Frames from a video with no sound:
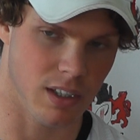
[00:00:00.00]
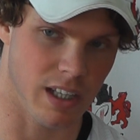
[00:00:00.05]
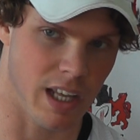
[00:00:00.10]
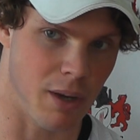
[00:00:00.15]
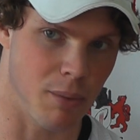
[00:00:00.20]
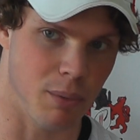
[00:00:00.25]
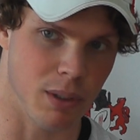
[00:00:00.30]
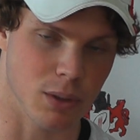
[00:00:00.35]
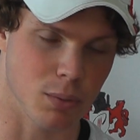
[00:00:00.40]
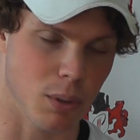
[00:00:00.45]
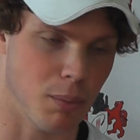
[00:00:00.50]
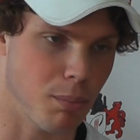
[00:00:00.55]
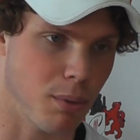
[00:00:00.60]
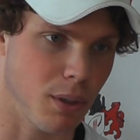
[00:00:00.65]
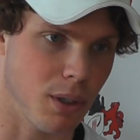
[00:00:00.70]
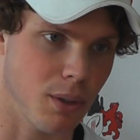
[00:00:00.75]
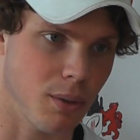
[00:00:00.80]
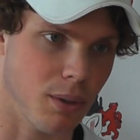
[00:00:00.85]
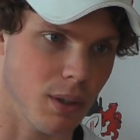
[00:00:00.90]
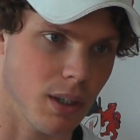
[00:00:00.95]
the 8 weeks went
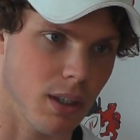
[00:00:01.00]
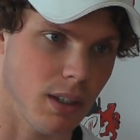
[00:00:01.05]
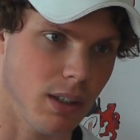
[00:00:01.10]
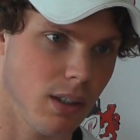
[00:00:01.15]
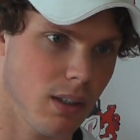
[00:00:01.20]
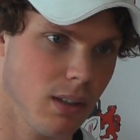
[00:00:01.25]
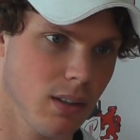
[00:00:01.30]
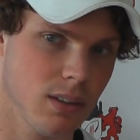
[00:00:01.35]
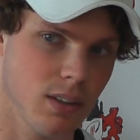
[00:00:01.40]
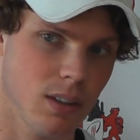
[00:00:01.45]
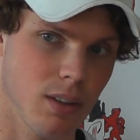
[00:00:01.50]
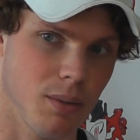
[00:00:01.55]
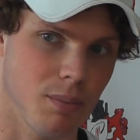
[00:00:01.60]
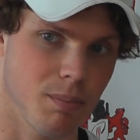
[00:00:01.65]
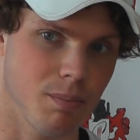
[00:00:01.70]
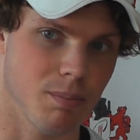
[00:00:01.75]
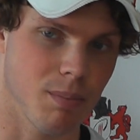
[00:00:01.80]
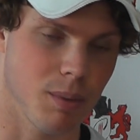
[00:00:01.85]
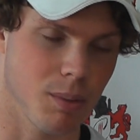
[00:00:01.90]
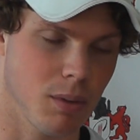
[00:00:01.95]
pretty quickly, so
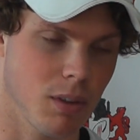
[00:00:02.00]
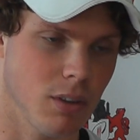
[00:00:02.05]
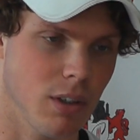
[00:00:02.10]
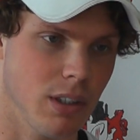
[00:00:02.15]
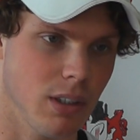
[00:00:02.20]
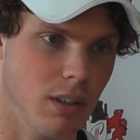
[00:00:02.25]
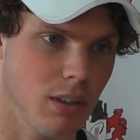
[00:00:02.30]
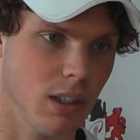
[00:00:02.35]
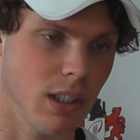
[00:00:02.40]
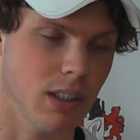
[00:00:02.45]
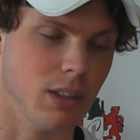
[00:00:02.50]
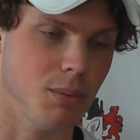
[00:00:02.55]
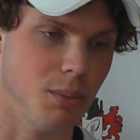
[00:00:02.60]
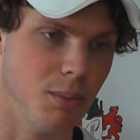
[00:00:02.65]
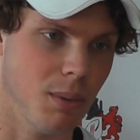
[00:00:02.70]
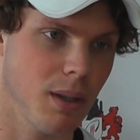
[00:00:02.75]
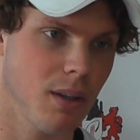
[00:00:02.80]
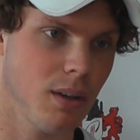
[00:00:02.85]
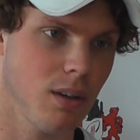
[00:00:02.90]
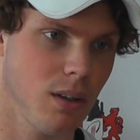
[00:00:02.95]
I'm glad to be
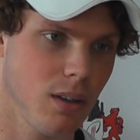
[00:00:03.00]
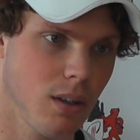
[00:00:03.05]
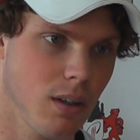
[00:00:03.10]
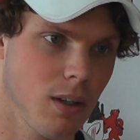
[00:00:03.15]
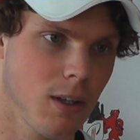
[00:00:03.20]
back there.